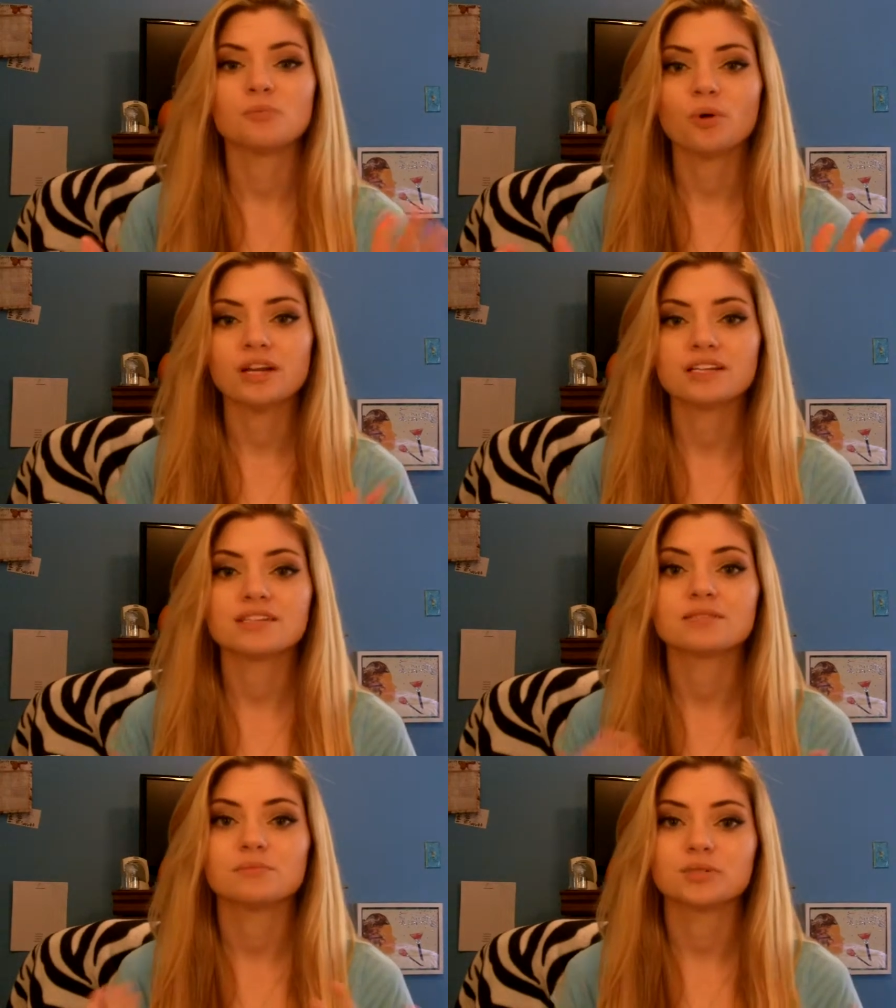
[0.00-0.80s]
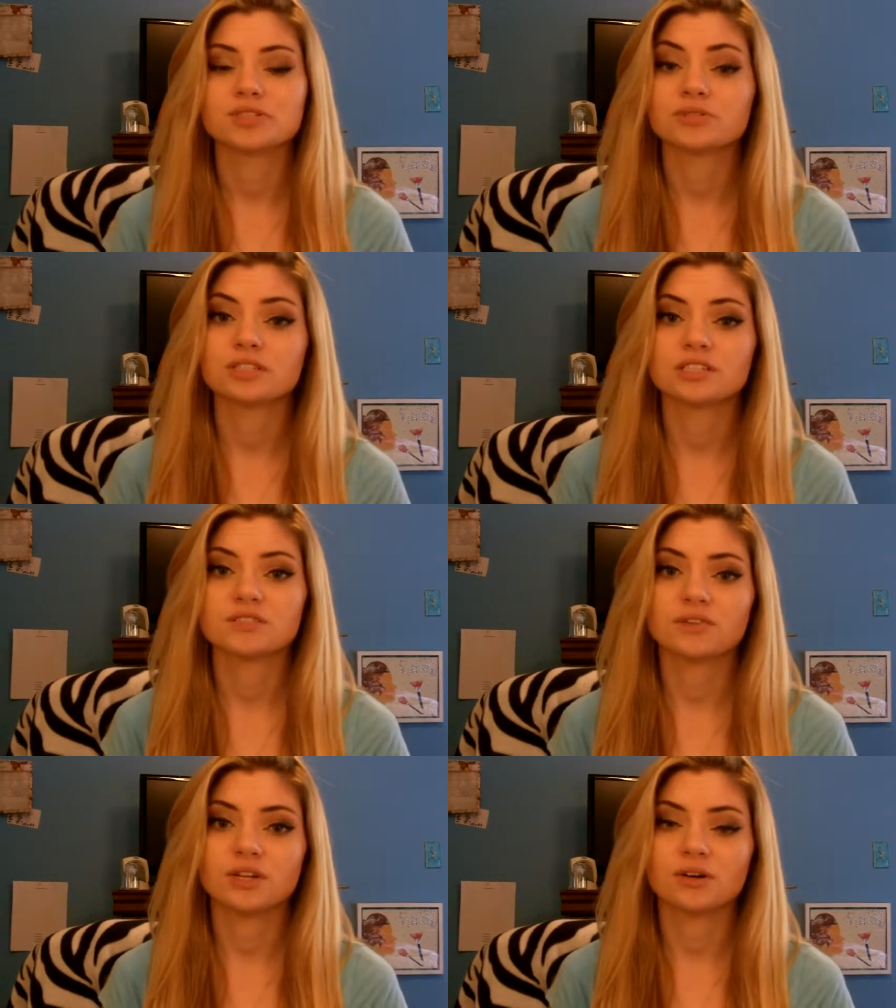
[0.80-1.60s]
Point is, Mitchell did
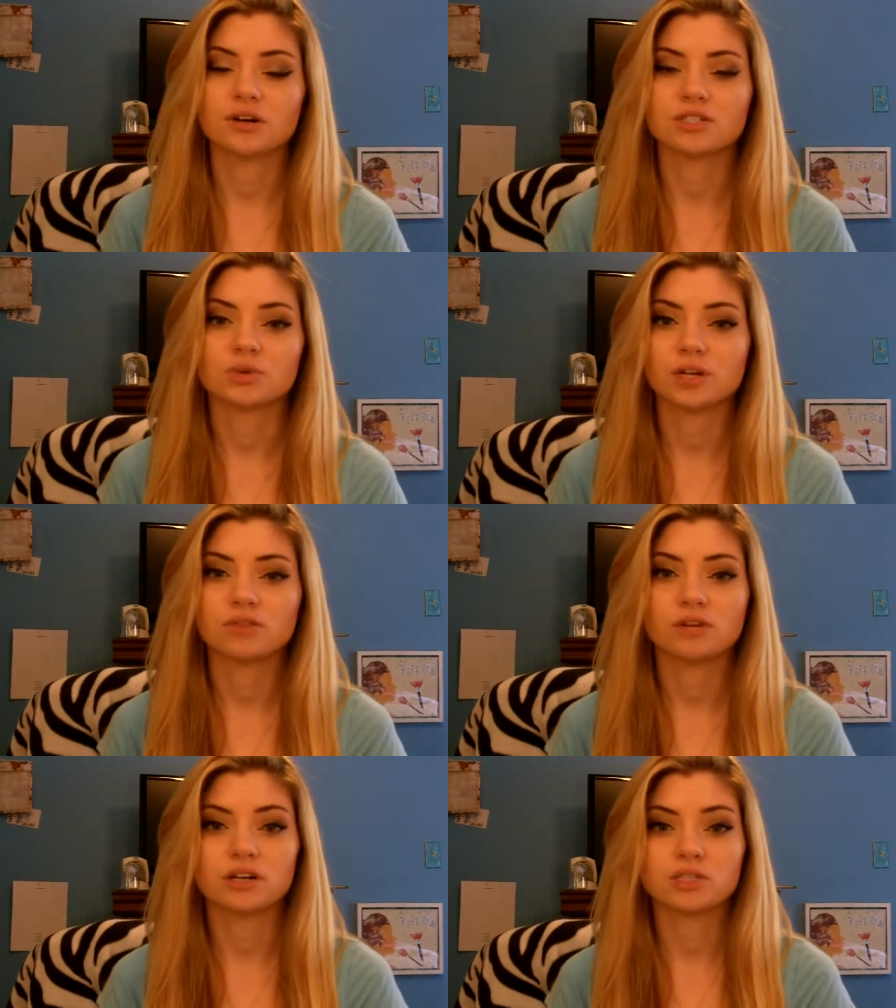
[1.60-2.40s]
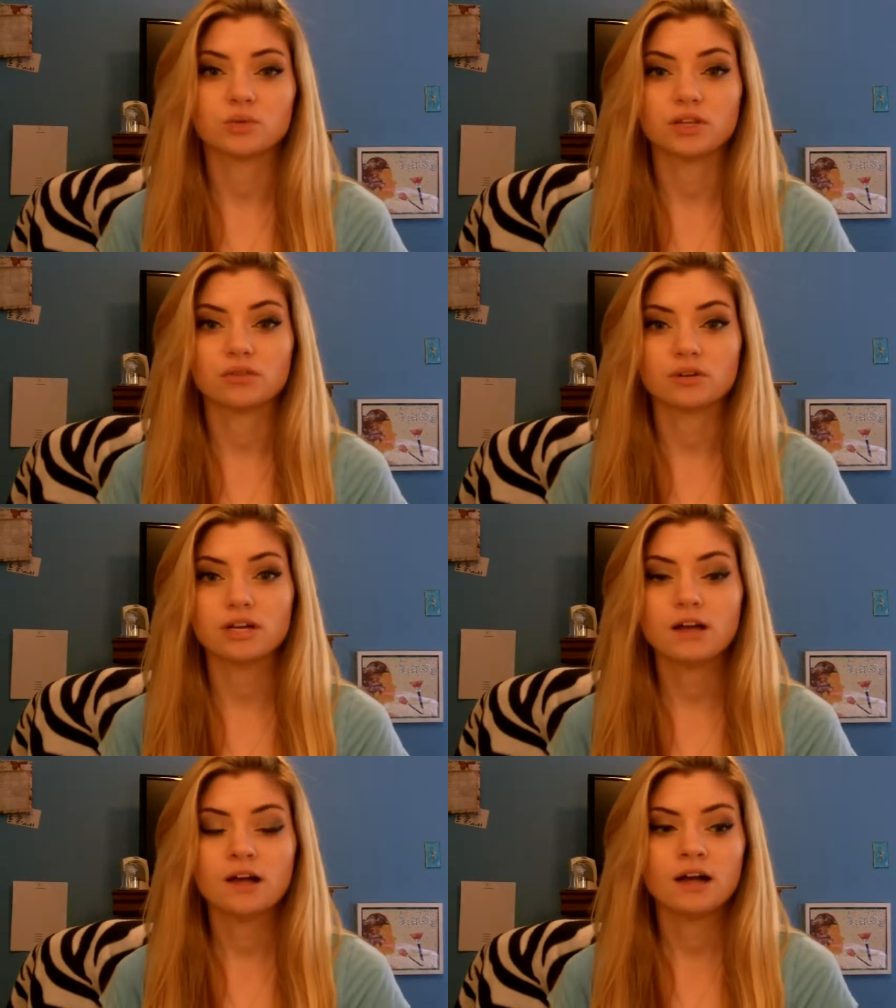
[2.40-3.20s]
this video called 23 on
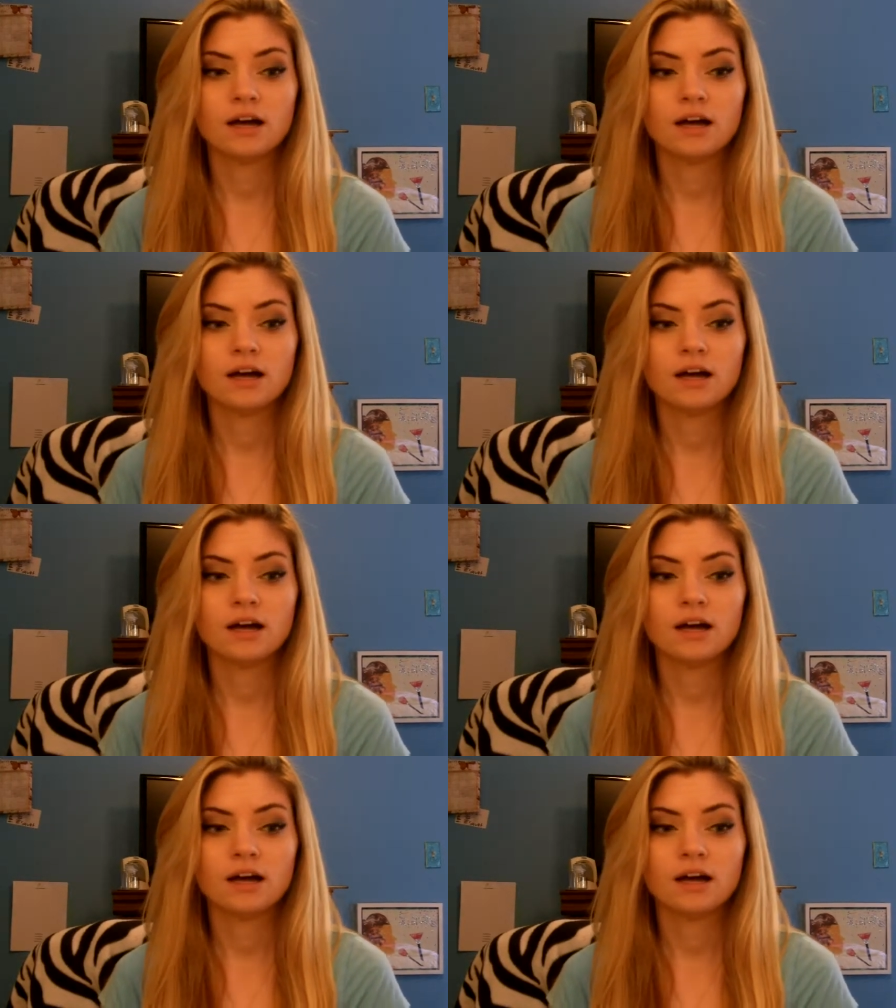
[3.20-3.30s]
23.